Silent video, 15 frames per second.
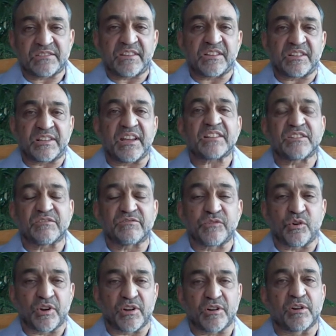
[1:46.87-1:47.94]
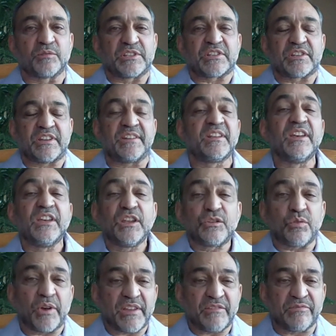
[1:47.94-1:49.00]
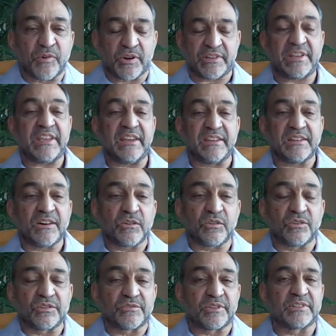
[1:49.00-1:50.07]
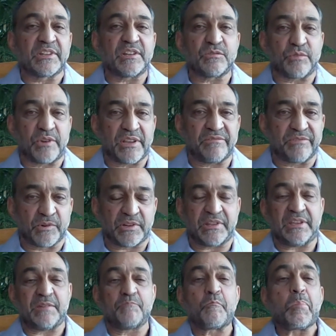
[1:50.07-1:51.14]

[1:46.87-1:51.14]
conductive corridor was in 2014, a hole drilled in 2014.